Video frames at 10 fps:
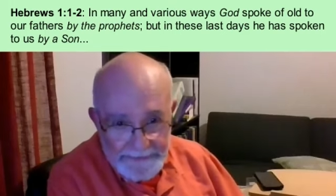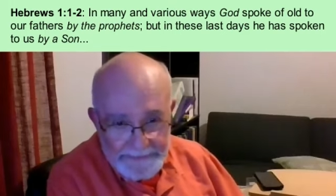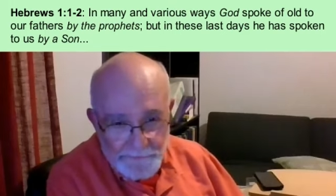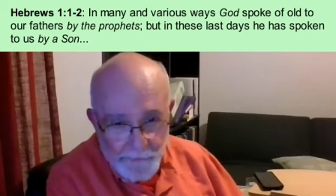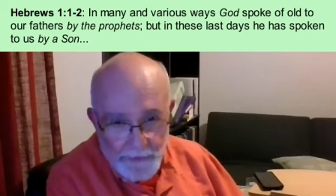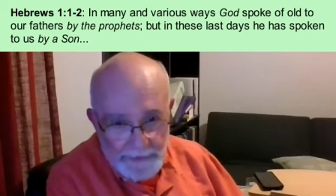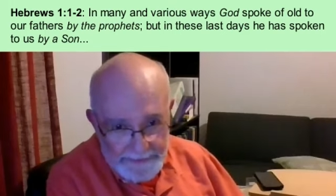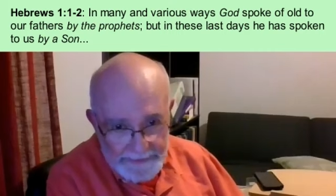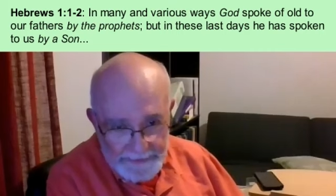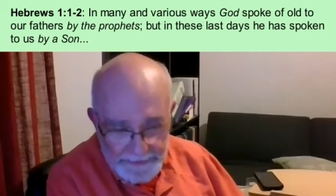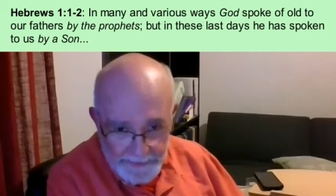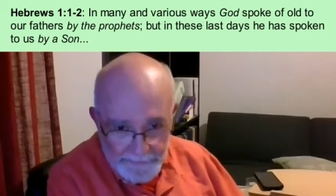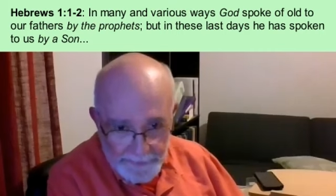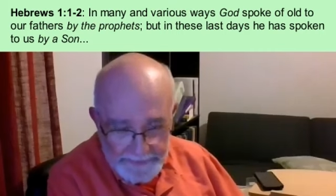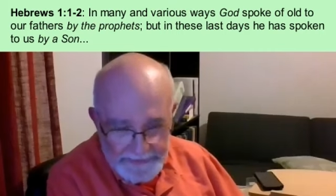is molded to
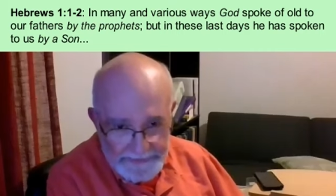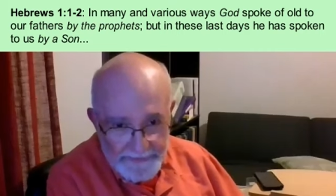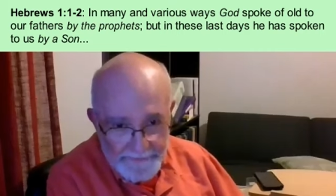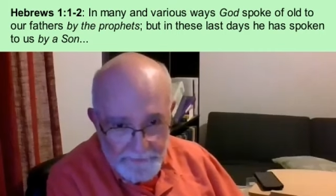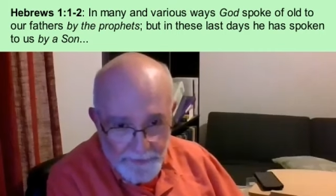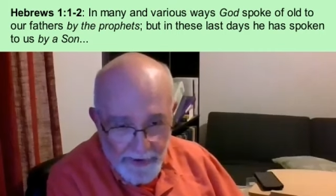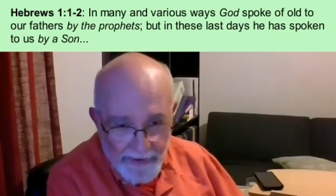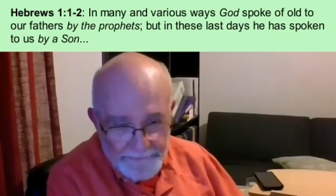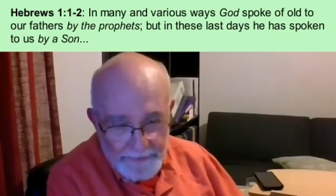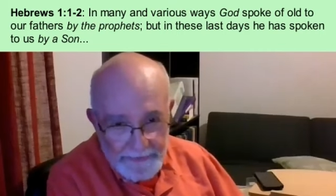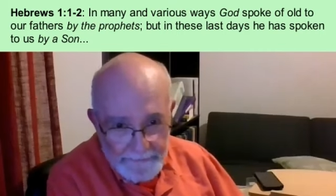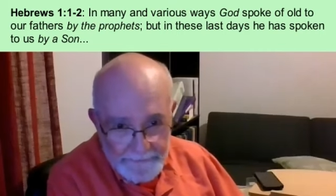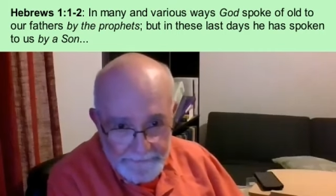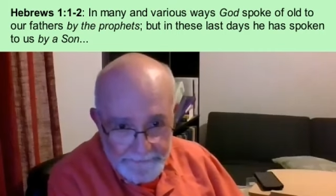the person of the prophet.